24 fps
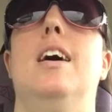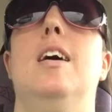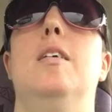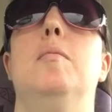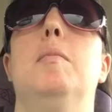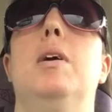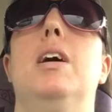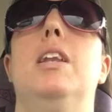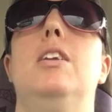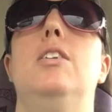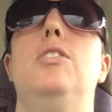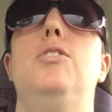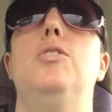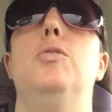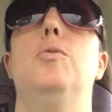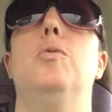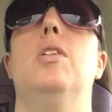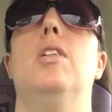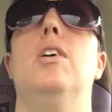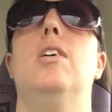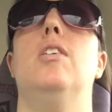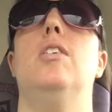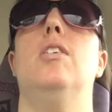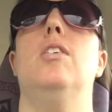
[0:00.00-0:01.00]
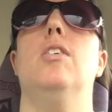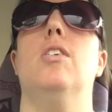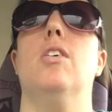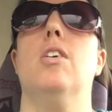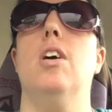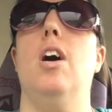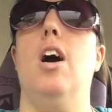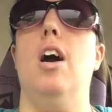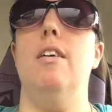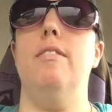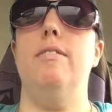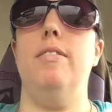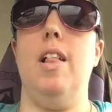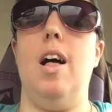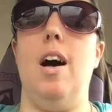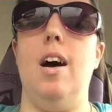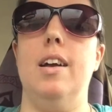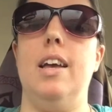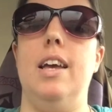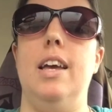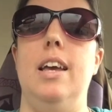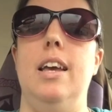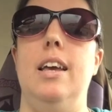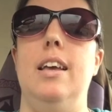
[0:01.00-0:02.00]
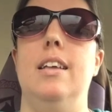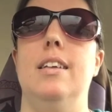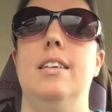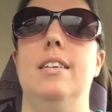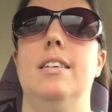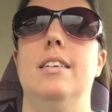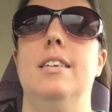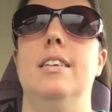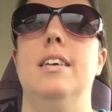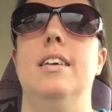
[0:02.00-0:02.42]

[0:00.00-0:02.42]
I'm gonna do a little car vlogging